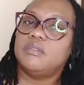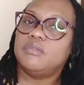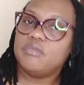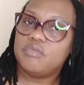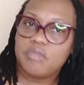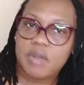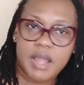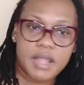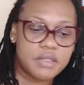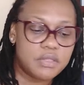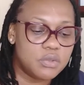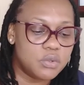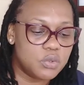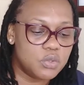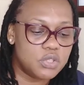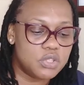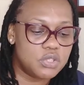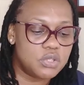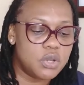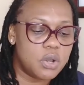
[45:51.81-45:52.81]
Write
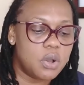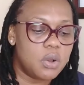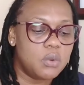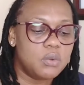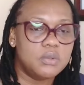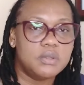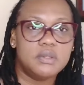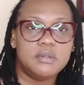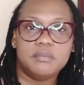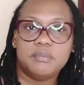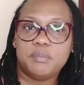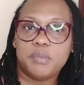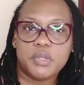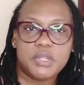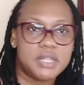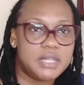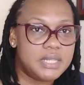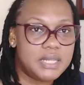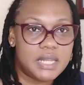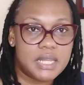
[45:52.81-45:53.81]
those down, put
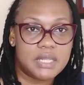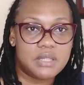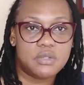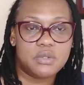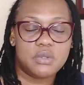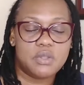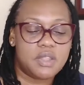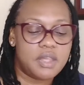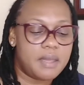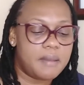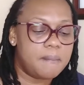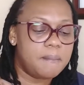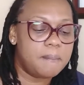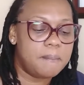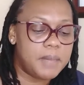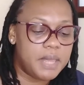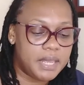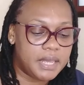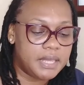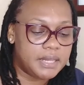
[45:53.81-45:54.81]
a date to them,
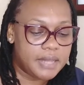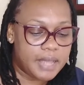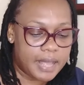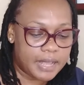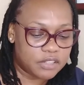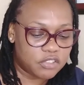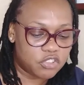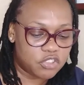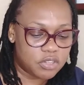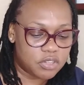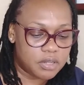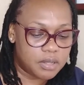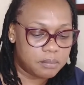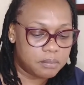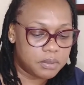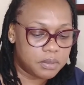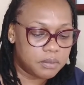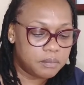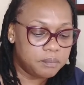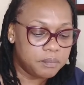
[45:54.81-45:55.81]
make it
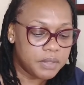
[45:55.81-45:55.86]
actionable.